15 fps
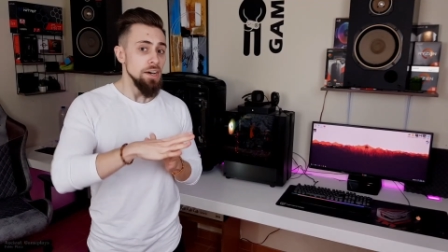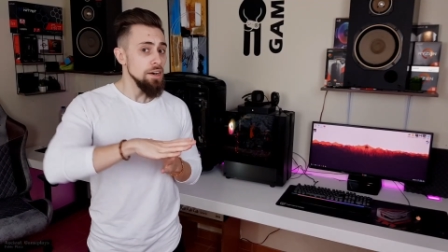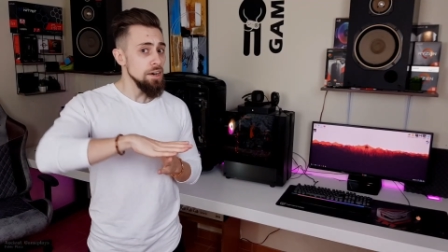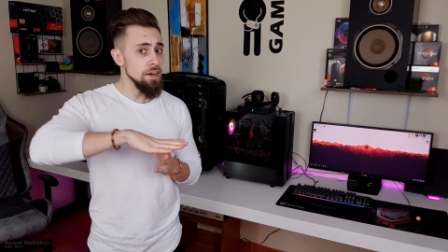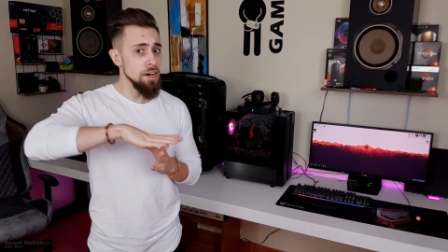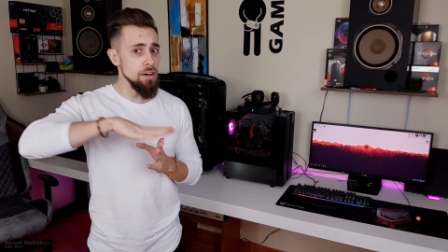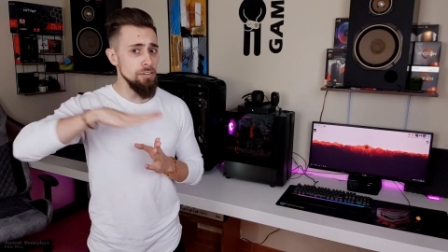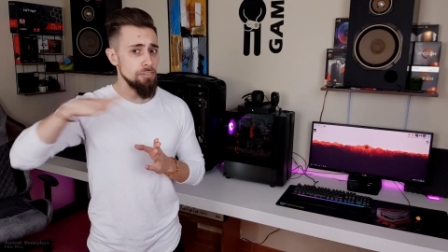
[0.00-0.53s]

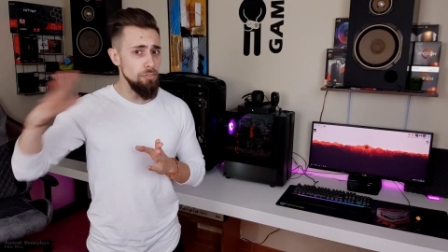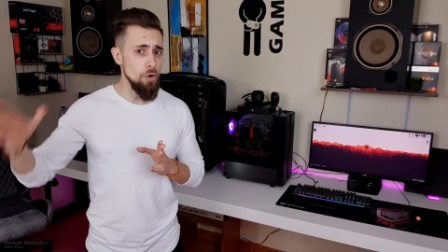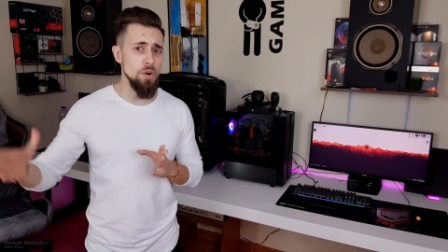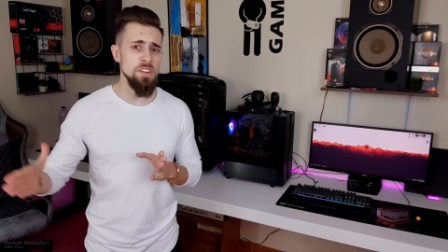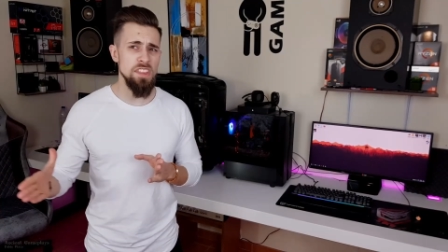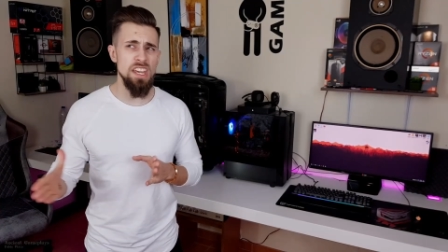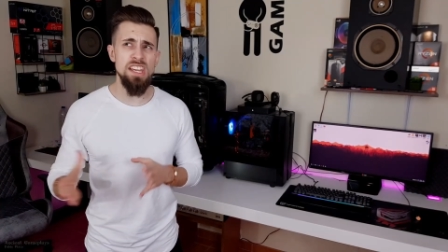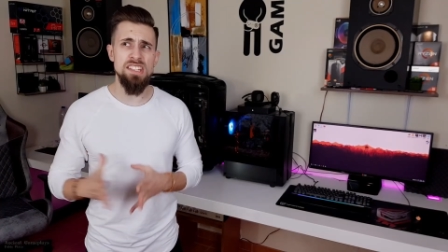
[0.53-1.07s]
uh, four
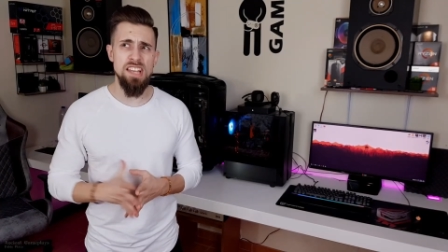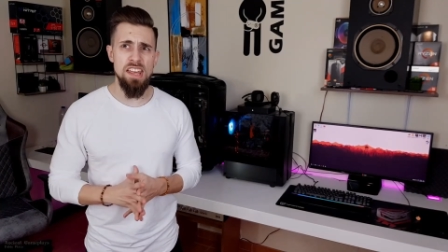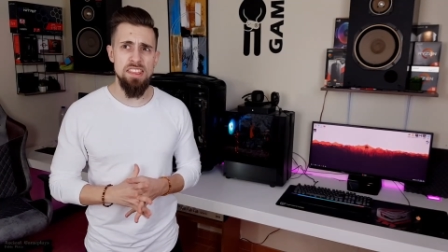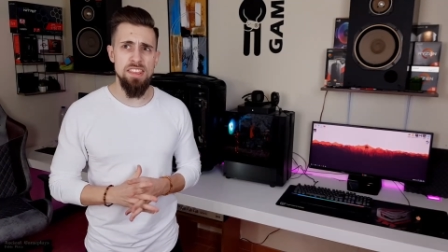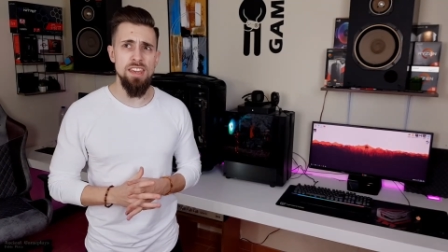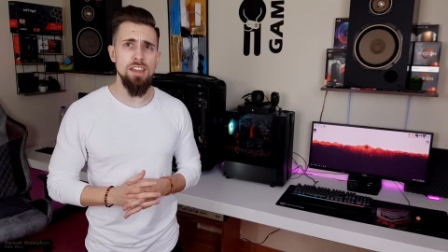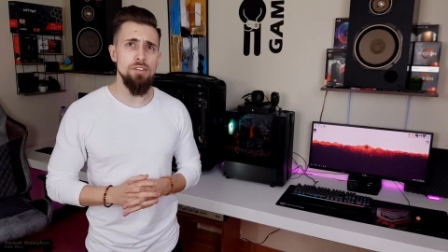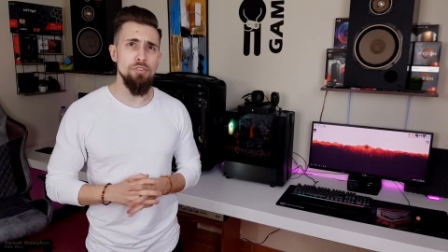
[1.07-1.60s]
days, I
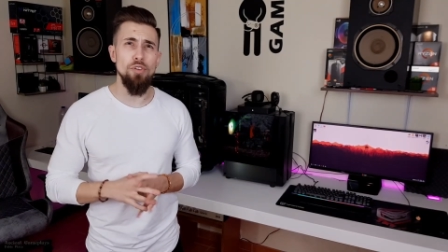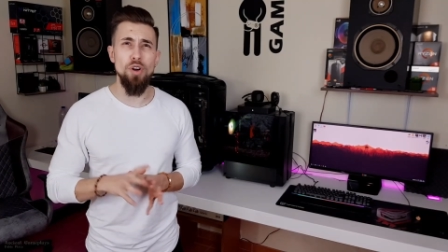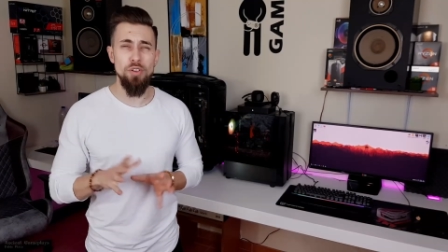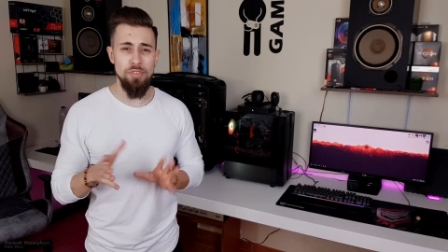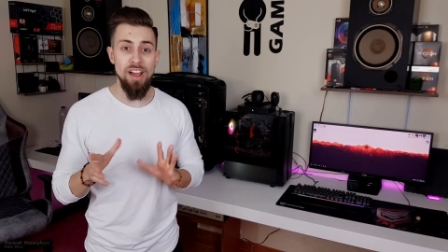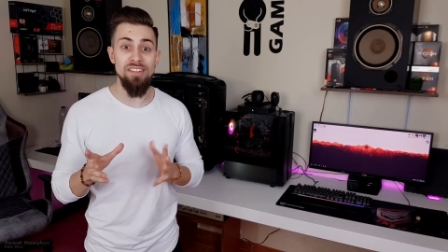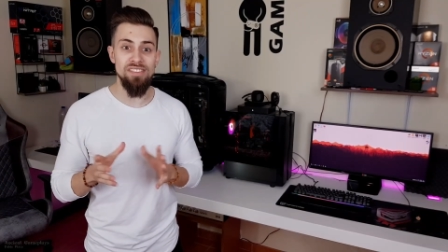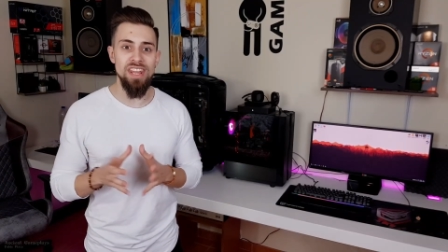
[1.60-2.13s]
think, four or
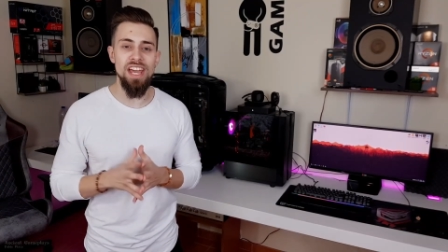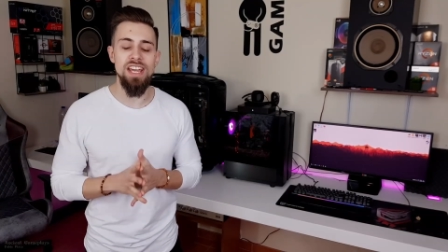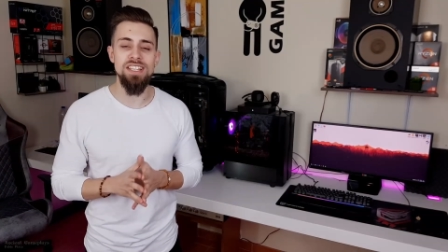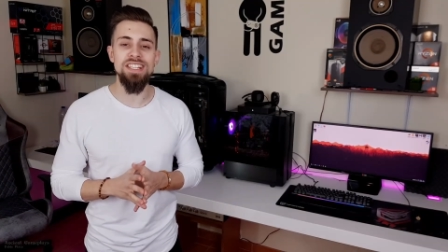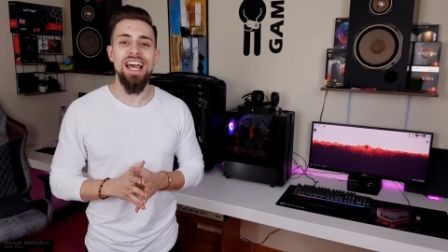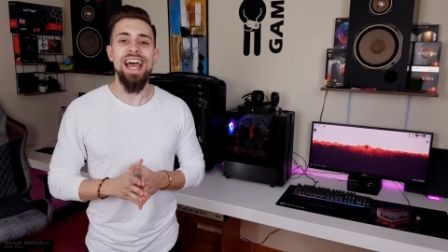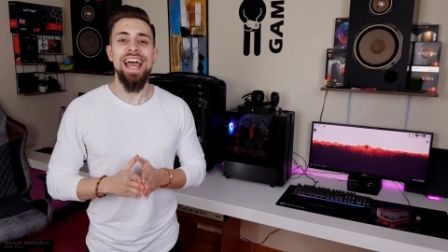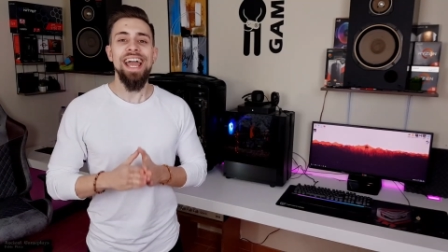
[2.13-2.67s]
five days,